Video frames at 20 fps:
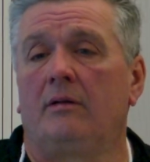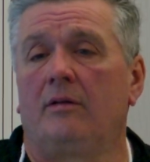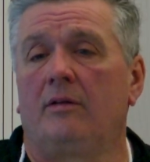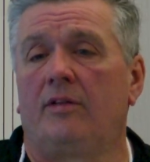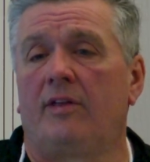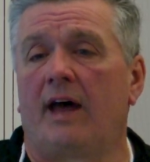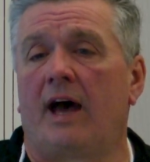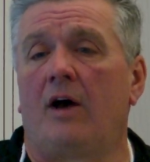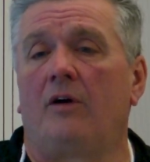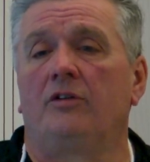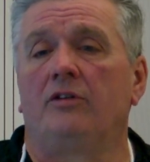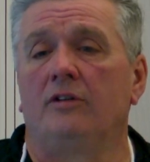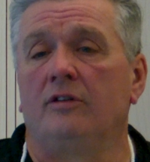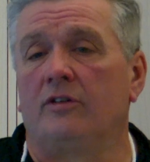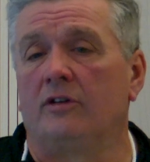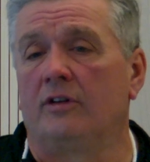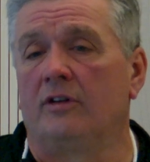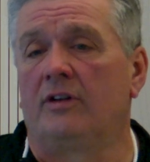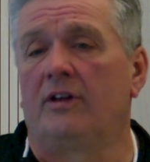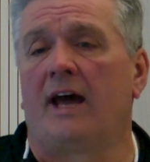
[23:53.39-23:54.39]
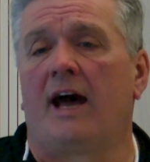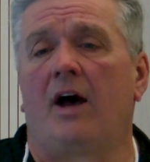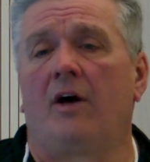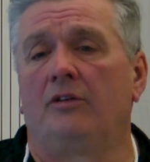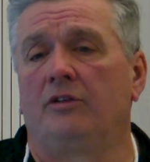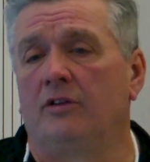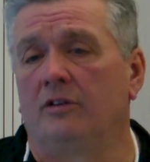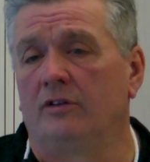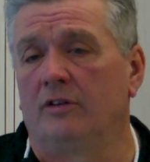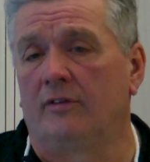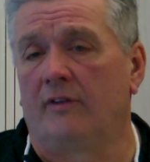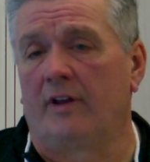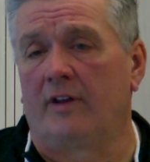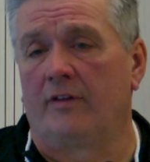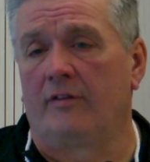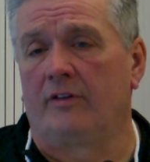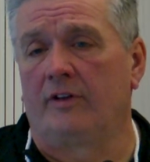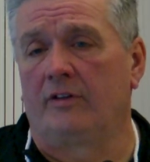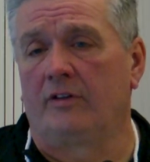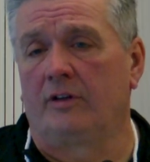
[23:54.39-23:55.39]
thousands and thousands of
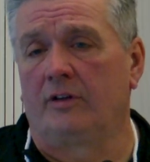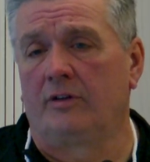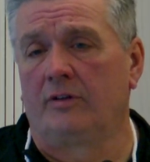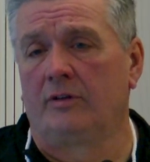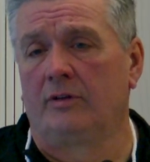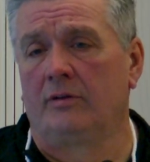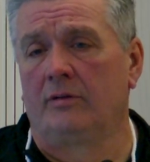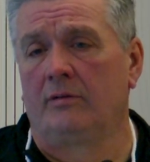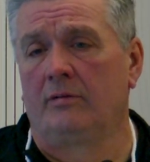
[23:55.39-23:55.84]
other visitors.